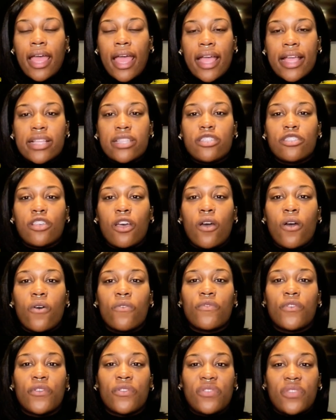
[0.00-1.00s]
And so
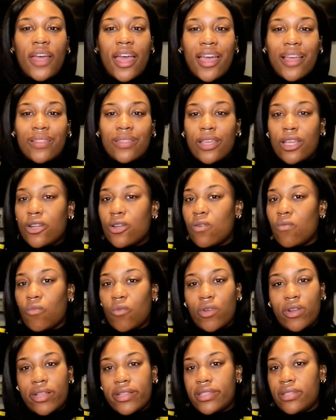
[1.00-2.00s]
for that, they don't
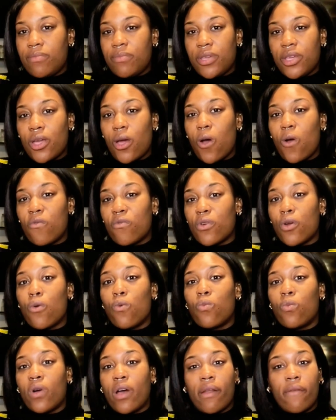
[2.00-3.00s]
want it to be over
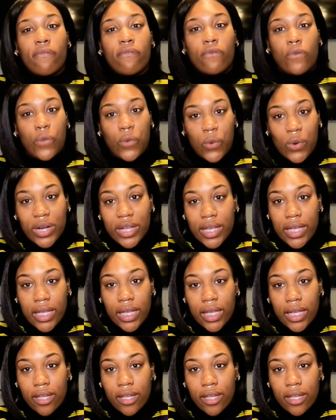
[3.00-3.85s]
140.